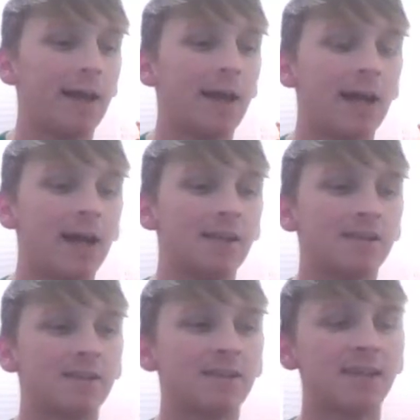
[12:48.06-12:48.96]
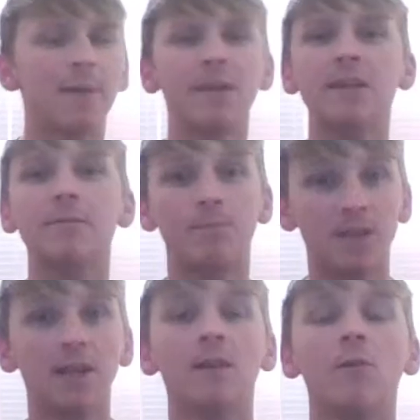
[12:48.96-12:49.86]
And Sami
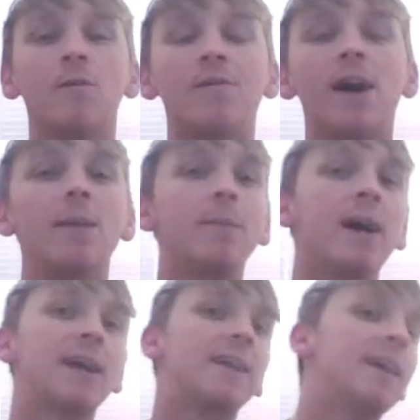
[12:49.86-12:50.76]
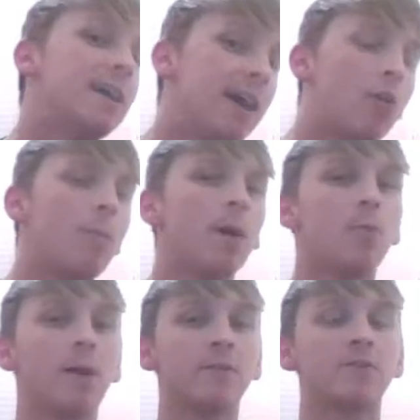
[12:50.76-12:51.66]
did a little fight back, he hit an elbow
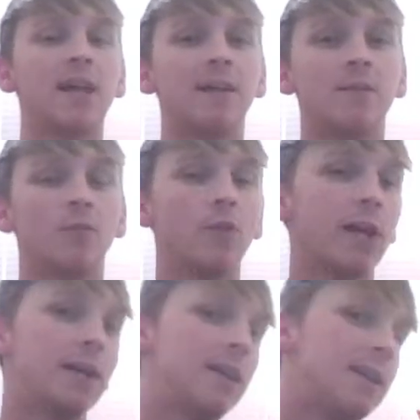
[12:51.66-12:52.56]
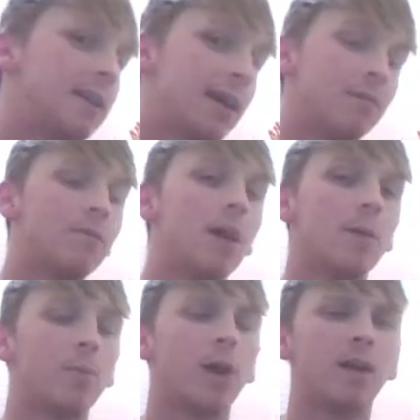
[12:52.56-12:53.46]
while he was getting in the ring, and then he gave
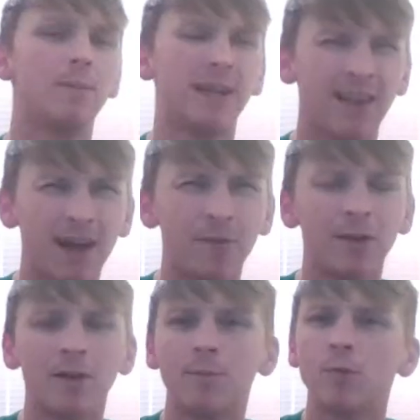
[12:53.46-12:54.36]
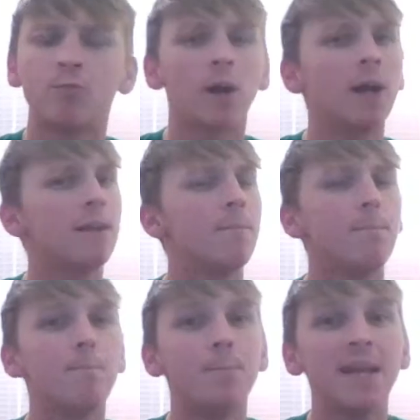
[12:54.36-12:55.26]
Bryan a big lariat, but Bryan
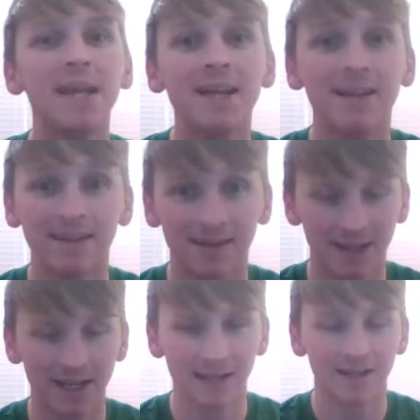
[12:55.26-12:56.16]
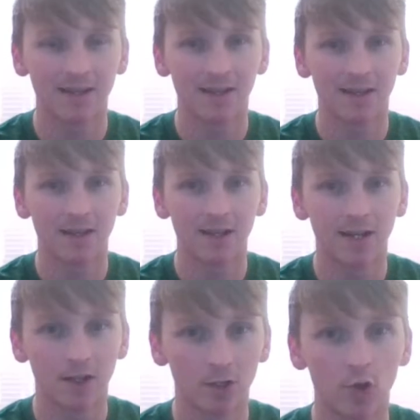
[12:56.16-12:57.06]
immediately
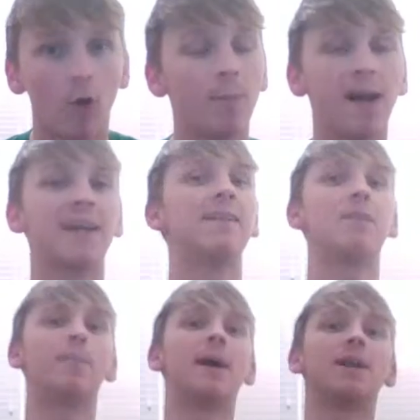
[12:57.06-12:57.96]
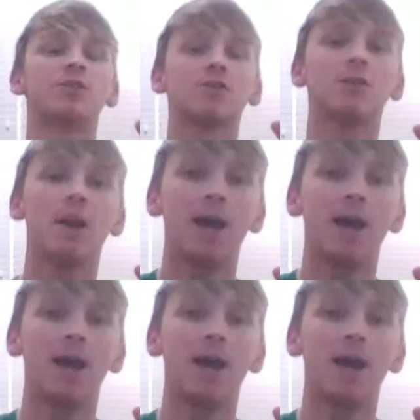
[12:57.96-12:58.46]
got back in the match.